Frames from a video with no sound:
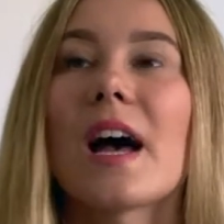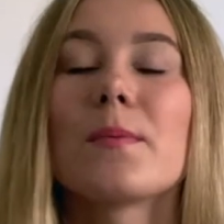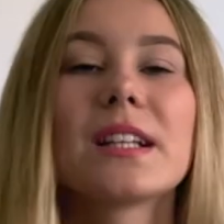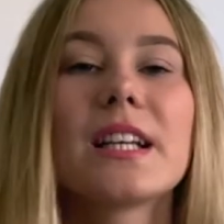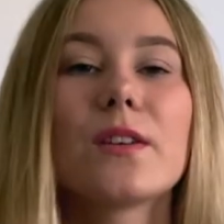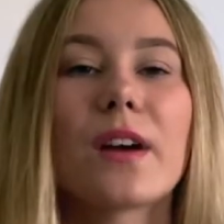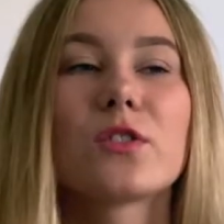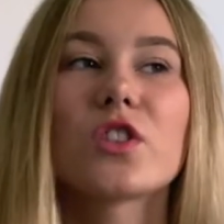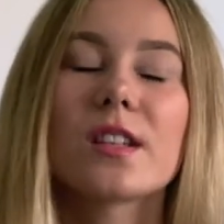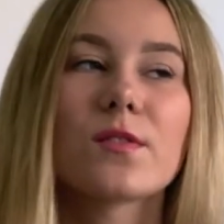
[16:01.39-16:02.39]
I believe I
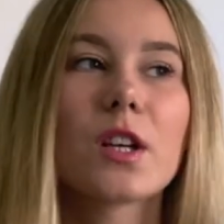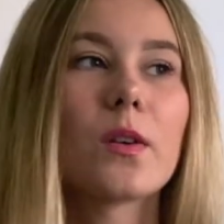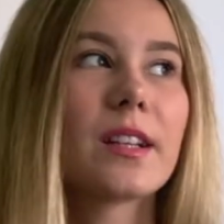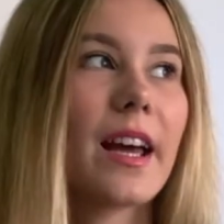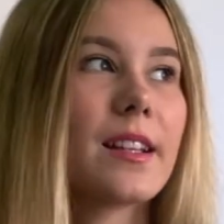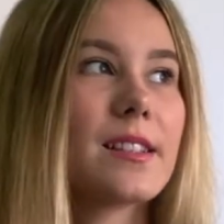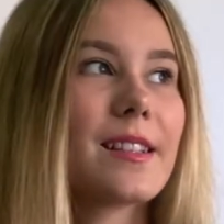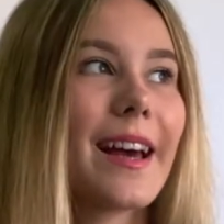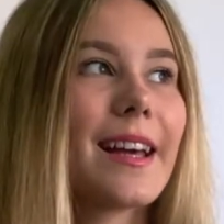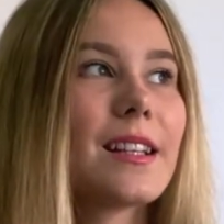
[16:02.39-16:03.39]
just have to go and get these
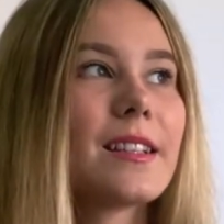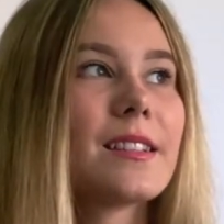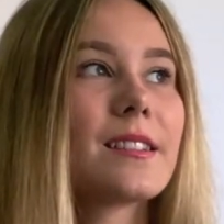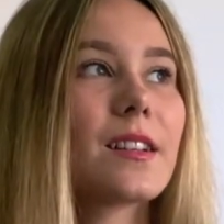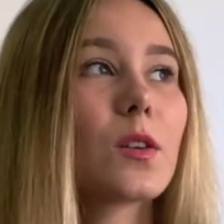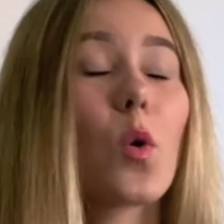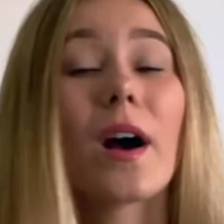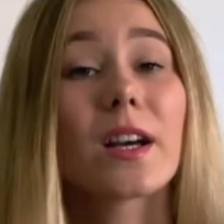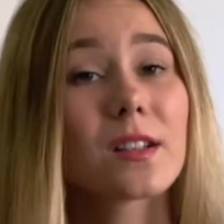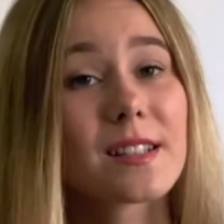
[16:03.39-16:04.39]
tailored
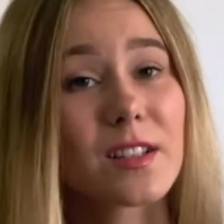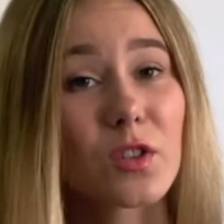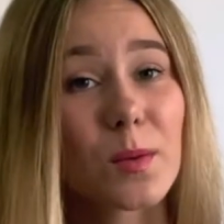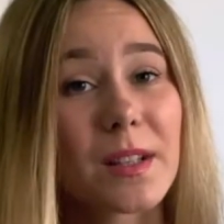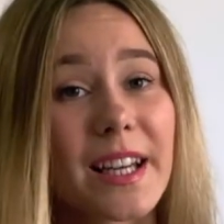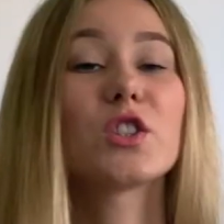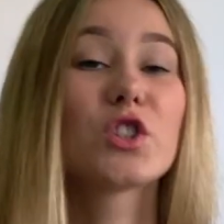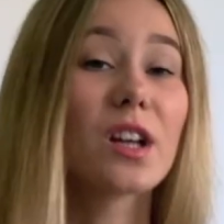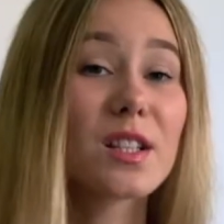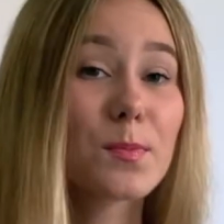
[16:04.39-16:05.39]
quite considerably,
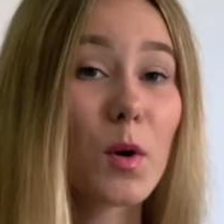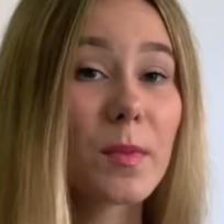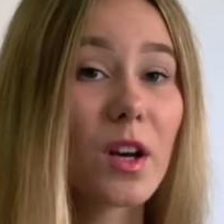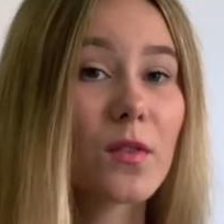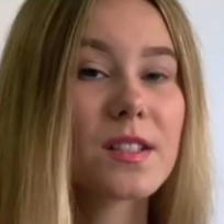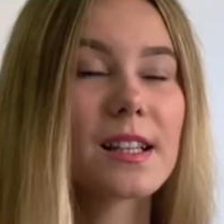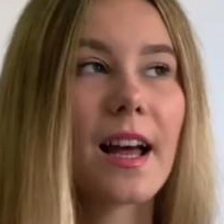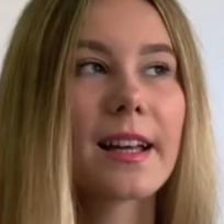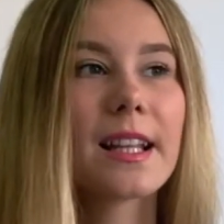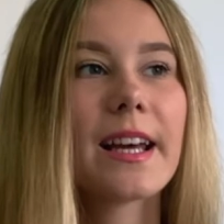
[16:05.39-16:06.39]
which does put me off
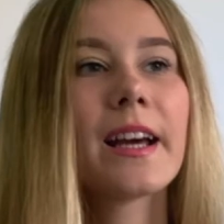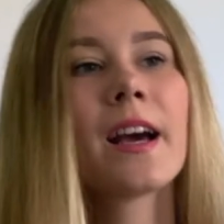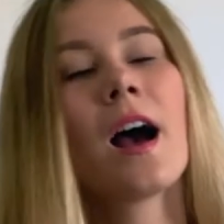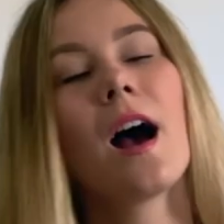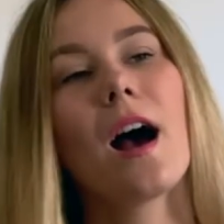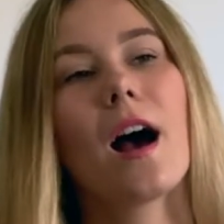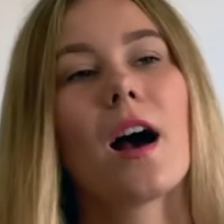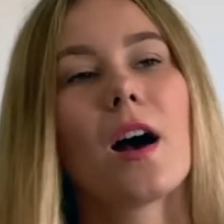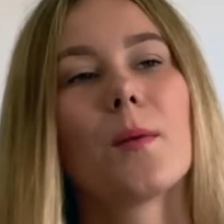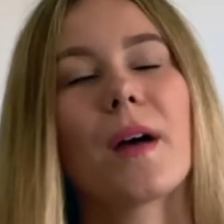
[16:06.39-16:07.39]
slightly.
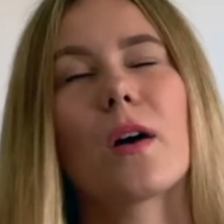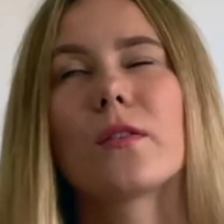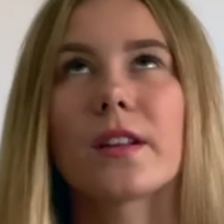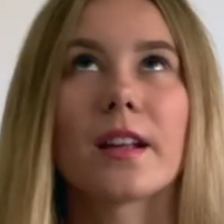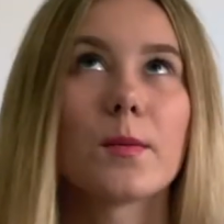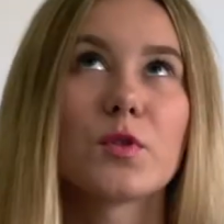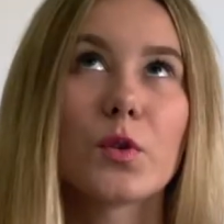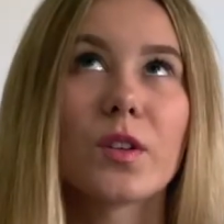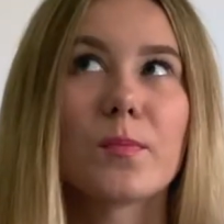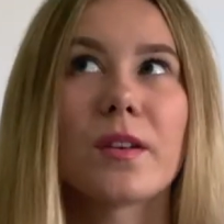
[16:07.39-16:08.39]
However, then I'm
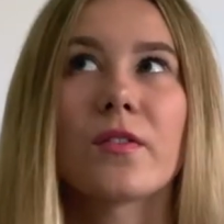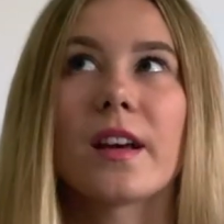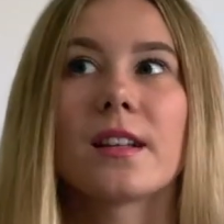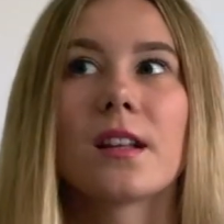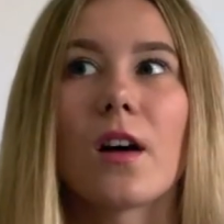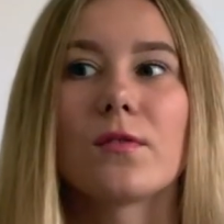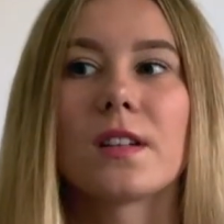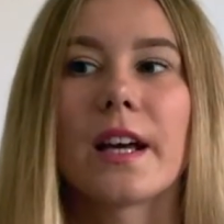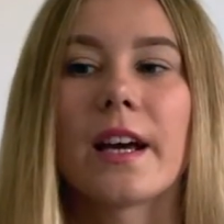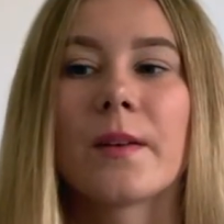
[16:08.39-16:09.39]
sure they'd be fitting
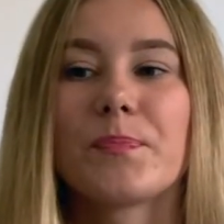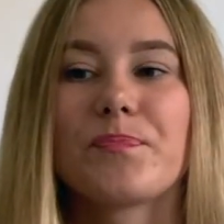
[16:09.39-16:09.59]
lovely.